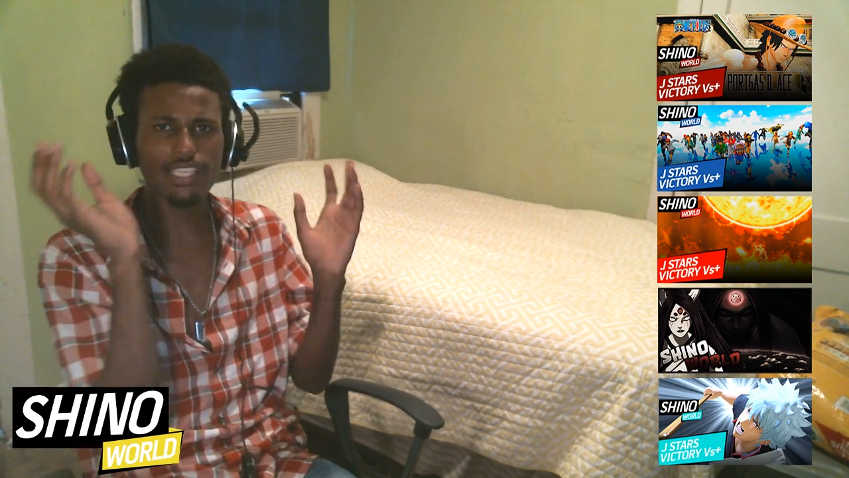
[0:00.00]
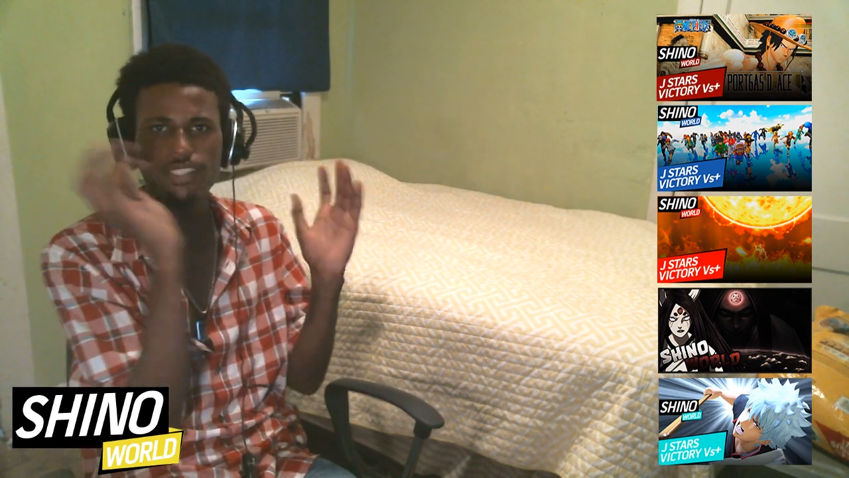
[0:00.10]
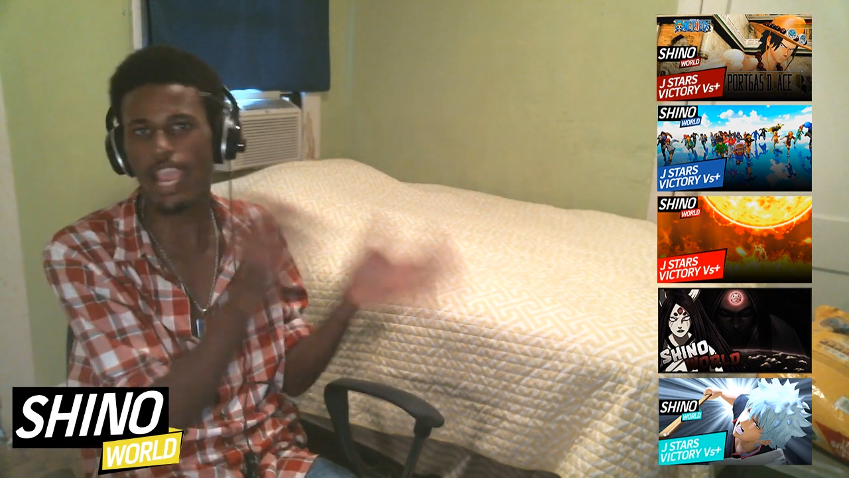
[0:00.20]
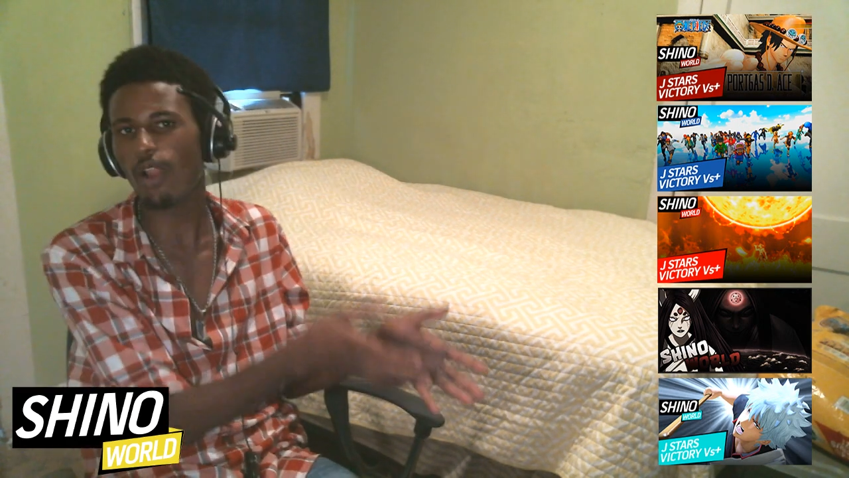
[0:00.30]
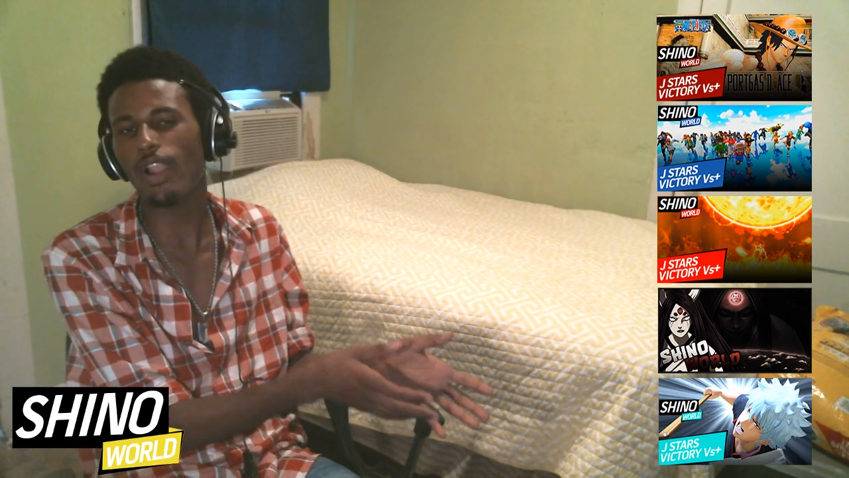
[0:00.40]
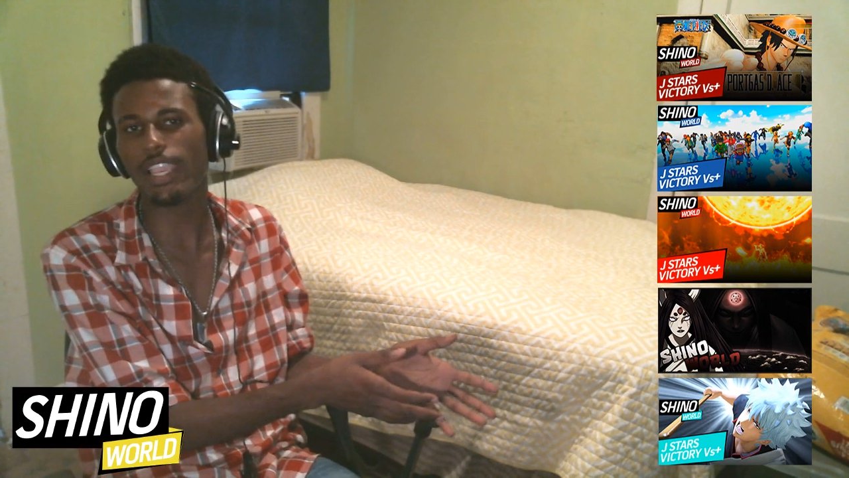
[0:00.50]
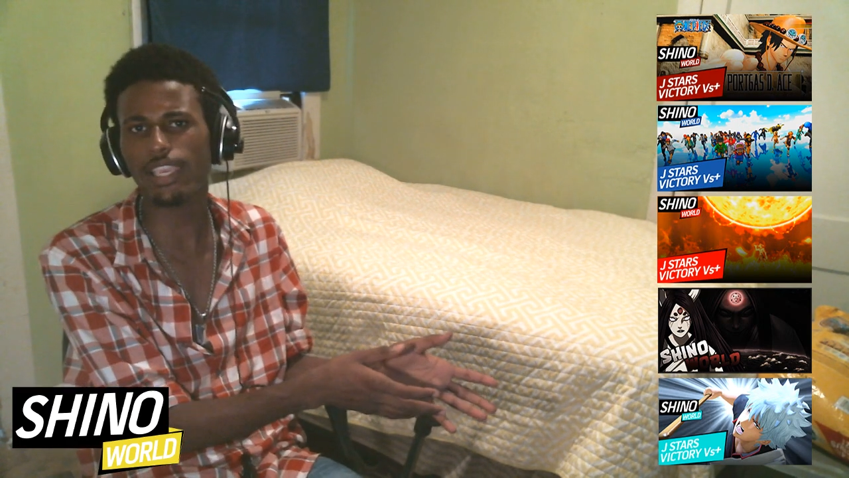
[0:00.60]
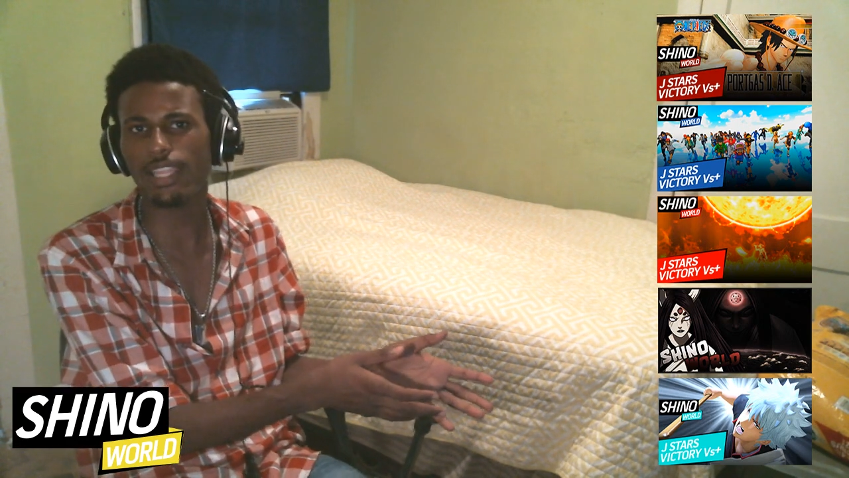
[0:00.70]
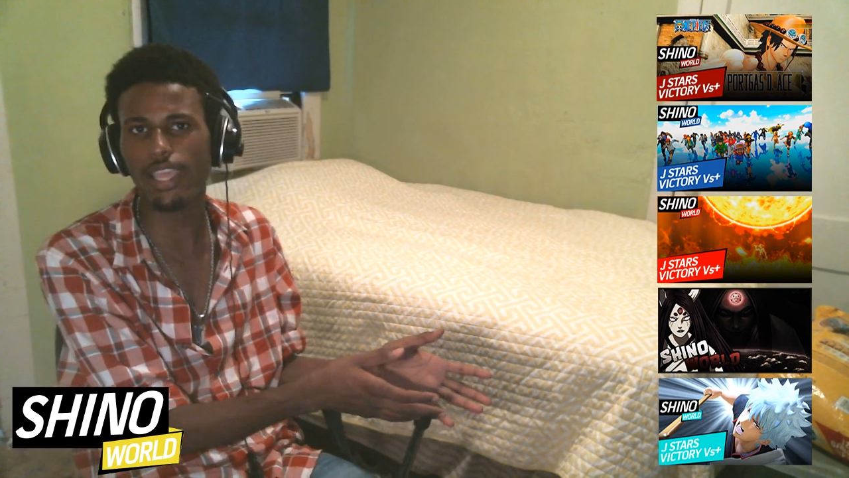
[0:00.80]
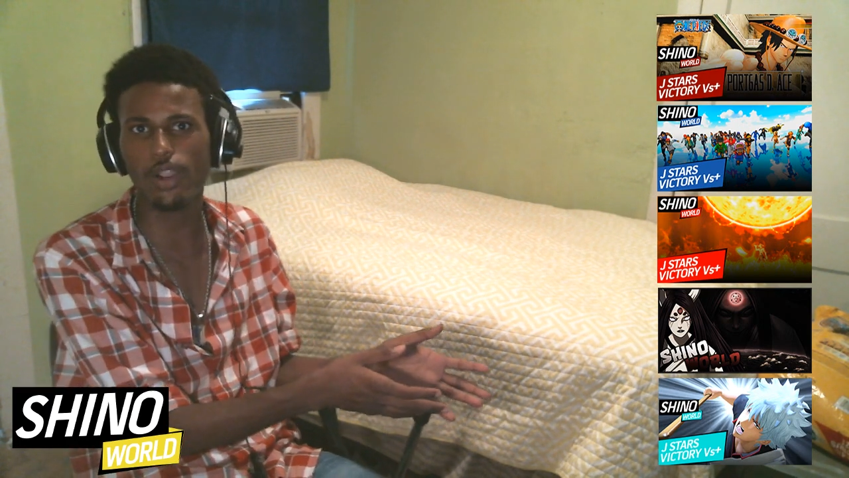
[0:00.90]
skyrocket and
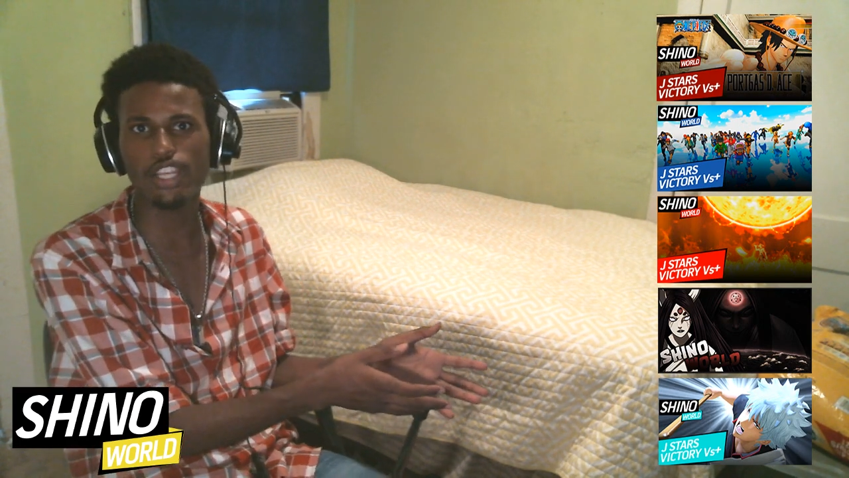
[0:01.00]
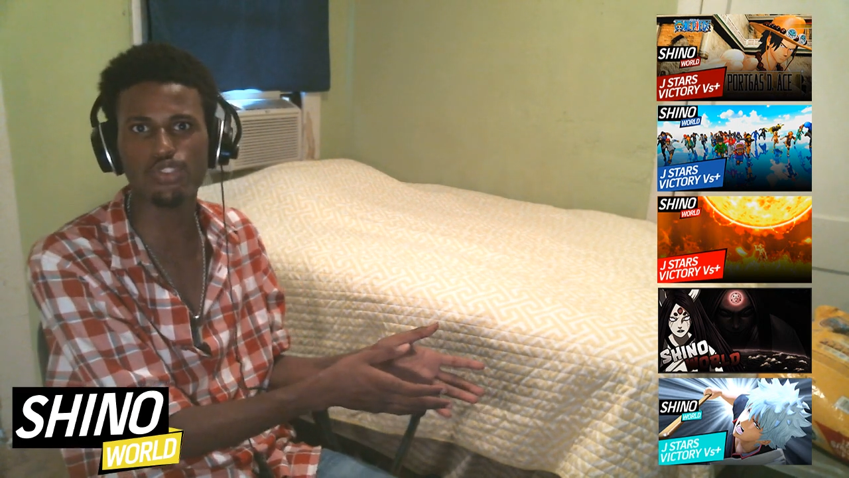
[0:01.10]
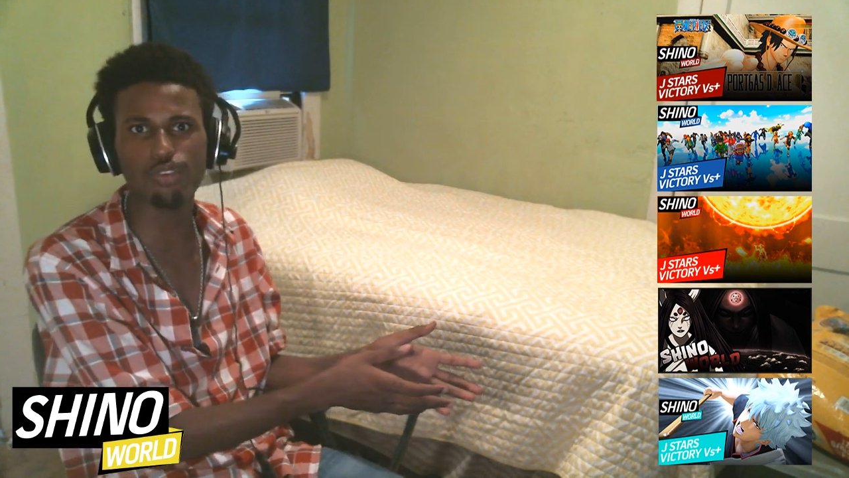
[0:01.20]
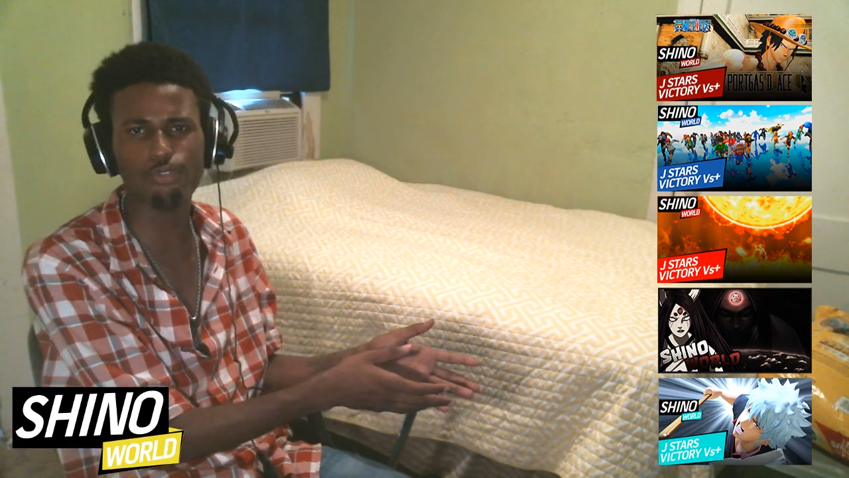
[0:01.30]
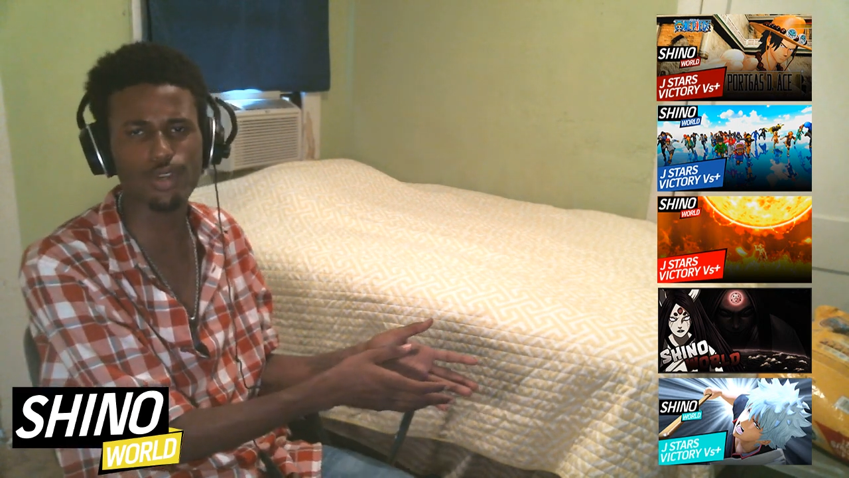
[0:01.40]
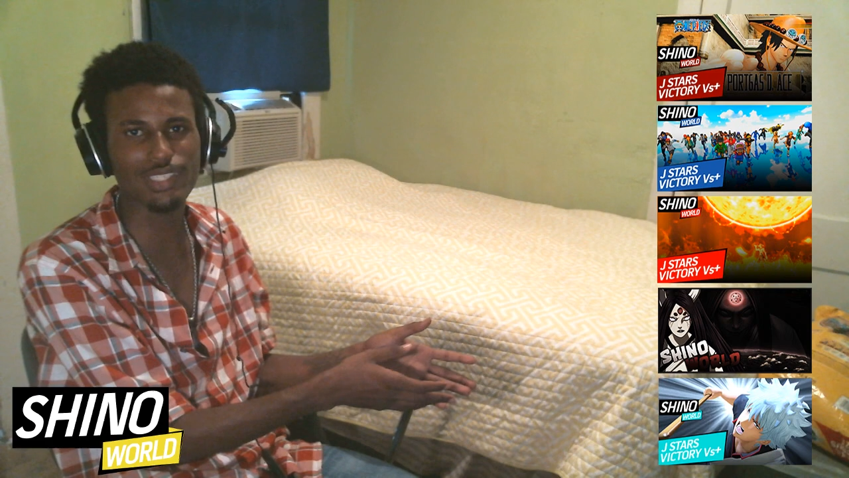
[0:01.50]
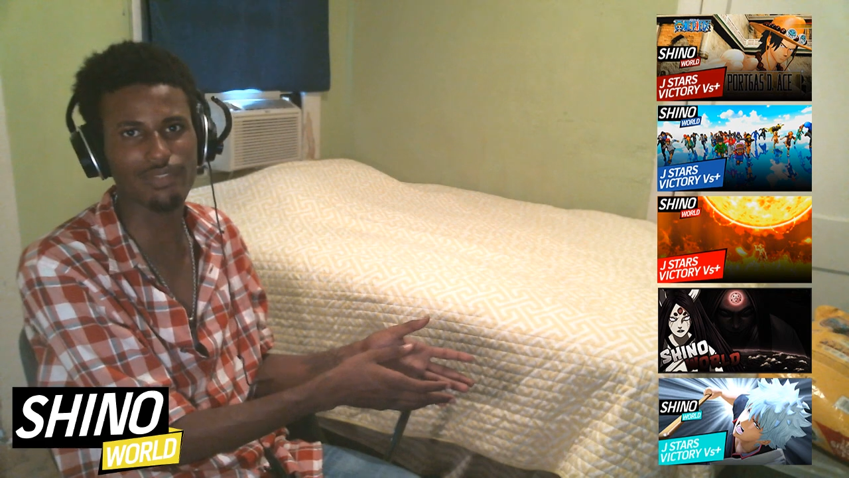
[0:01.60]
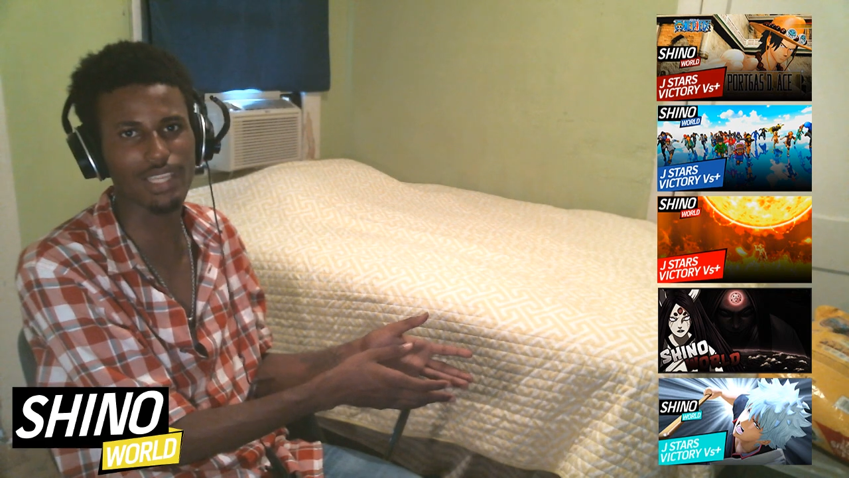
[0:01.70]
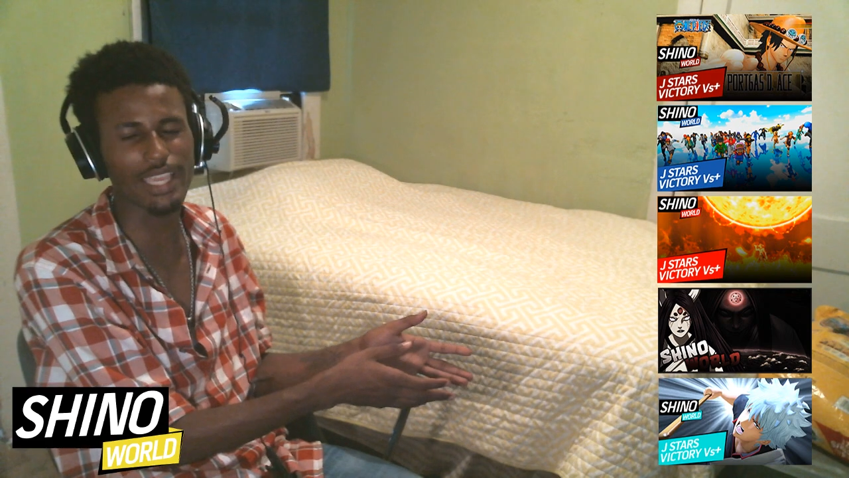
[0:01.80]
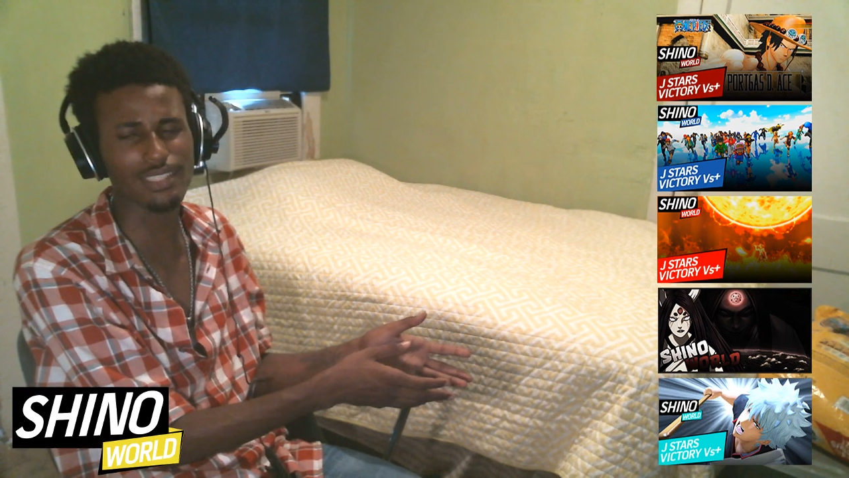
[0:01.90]
get like
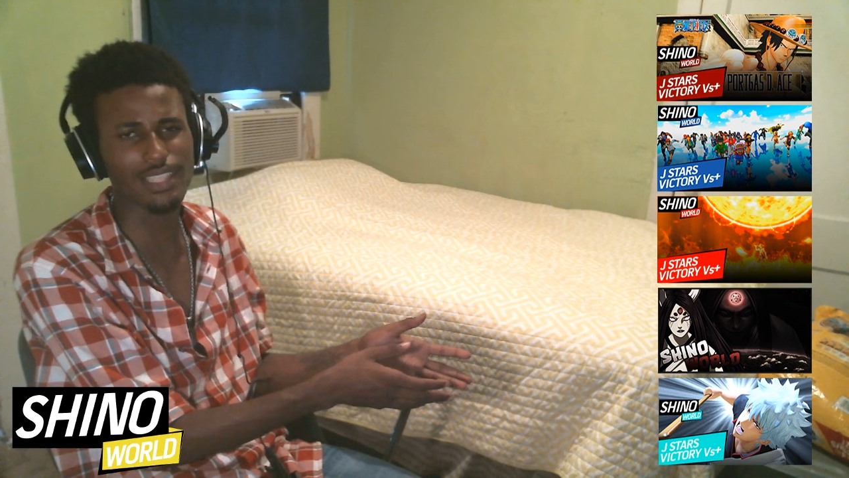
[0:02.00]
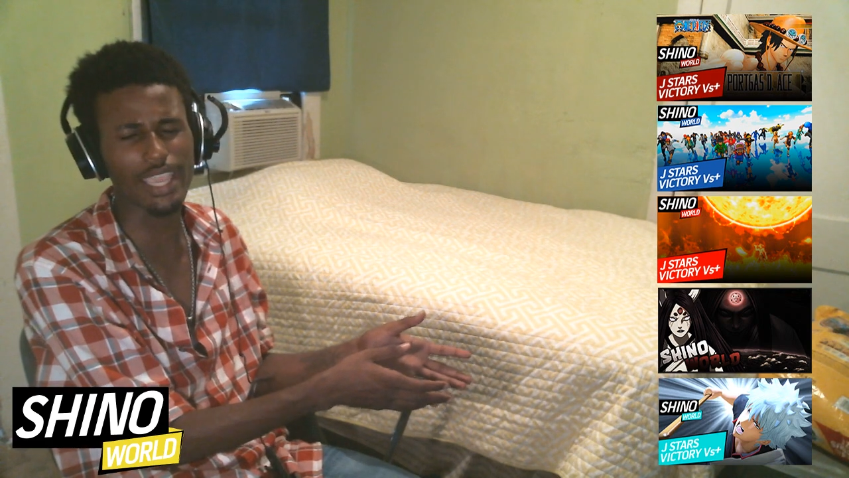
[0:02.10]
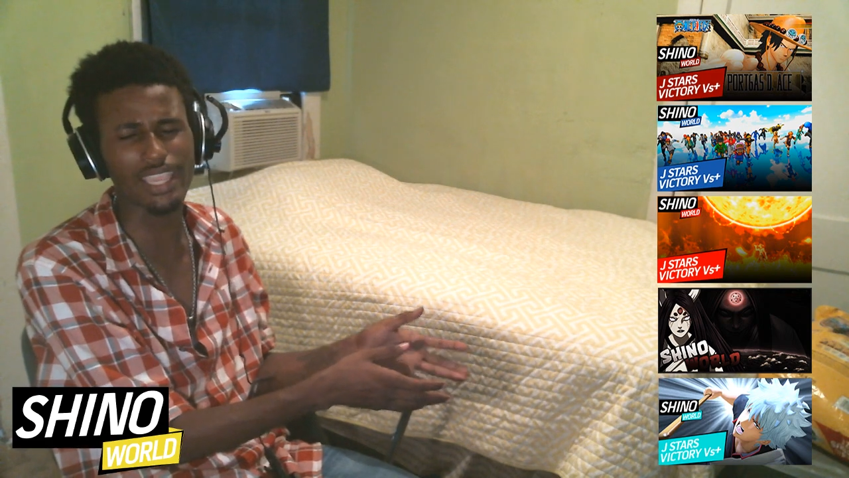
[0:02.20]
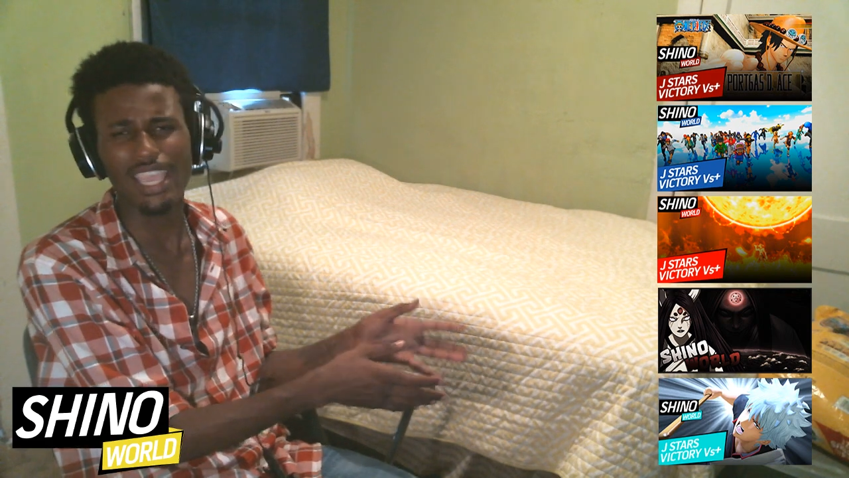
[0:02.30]
147 likes, like